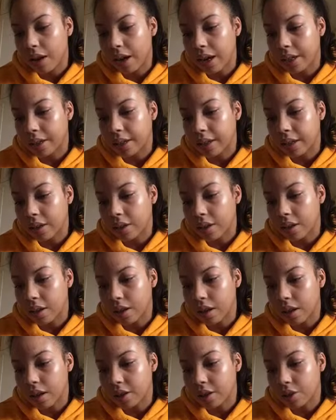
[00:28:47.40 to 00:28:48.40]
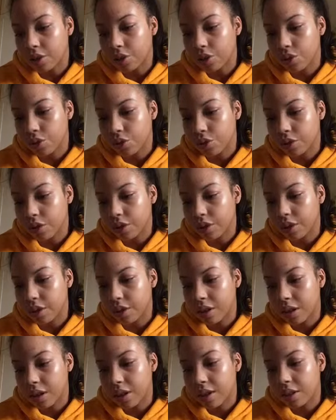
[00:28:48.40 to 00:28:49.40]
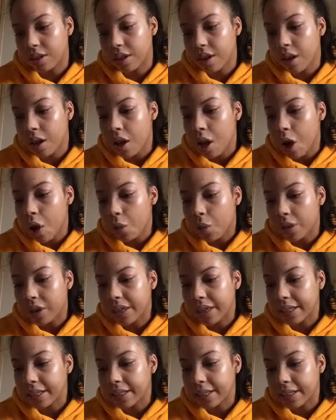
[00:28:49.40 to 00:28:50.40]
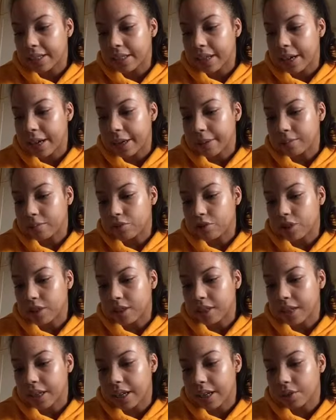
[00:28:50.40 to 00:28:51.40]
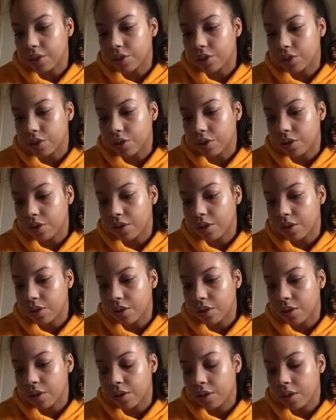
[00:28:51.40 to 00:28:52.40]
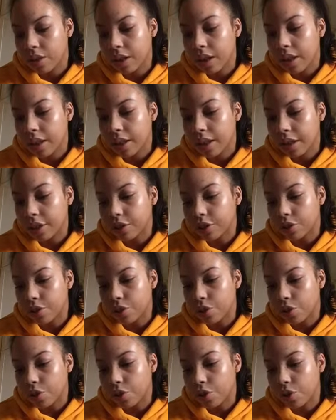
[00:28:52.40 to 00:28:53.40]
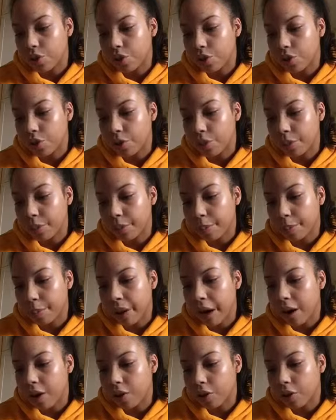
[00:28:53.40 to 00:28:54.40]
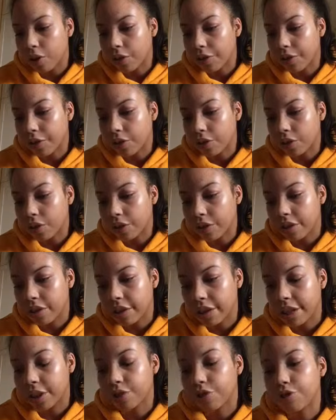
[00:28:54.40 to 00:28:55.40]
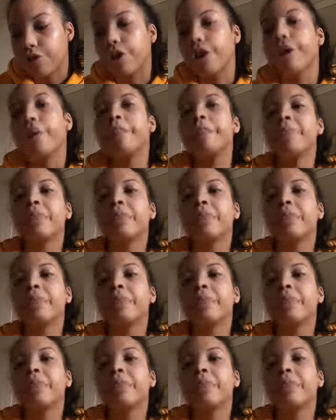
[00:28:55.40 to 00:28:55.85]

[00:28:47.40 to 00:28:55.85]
adding additional good things one at a time? Just let your let your Power of good things grow.